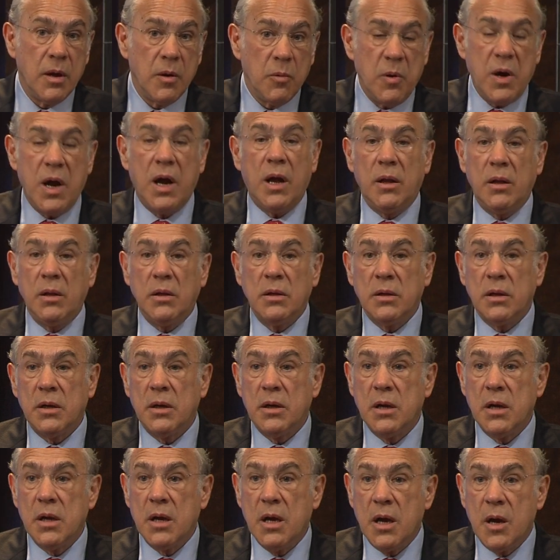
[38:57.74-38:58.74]
Well,
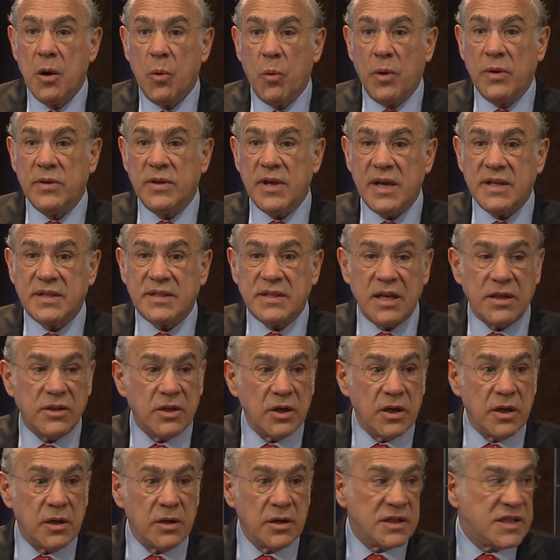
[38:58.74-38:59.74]
when they said
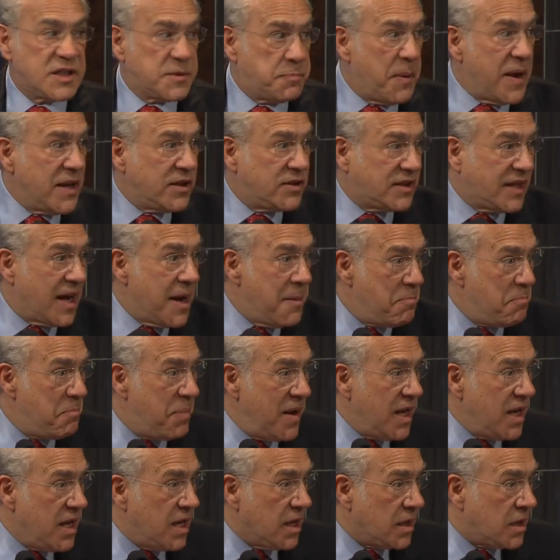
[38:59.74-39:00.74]
they're going to spend 10
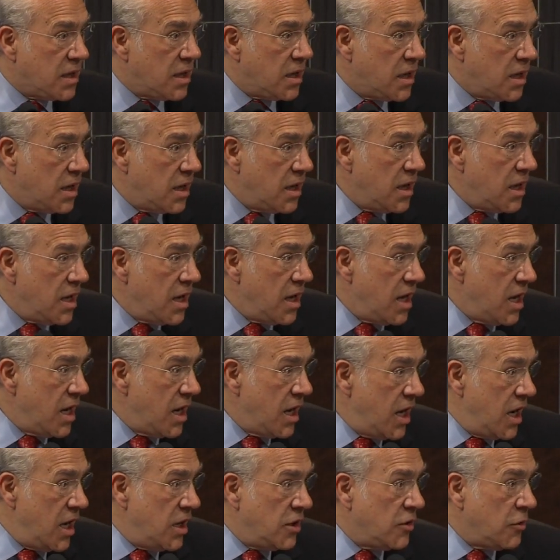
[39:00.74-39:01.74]
billion
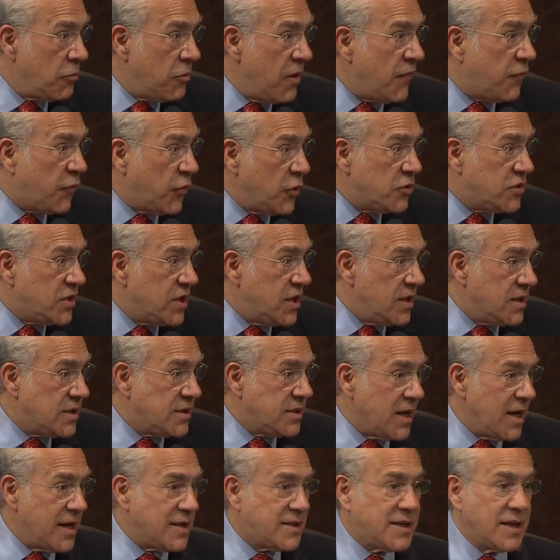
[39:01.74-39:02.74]
in the
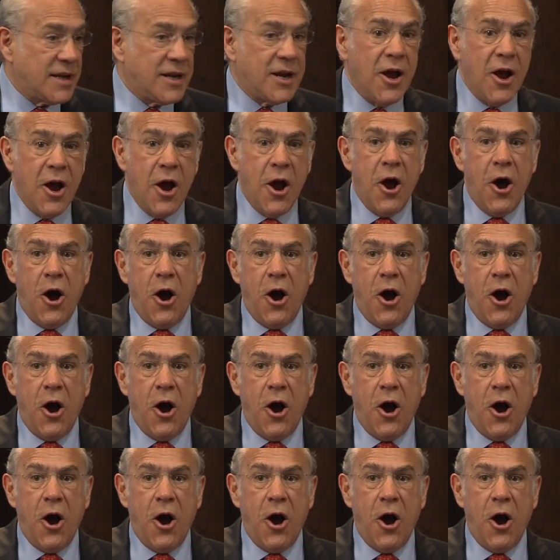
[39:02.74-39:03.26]
refugees, I said,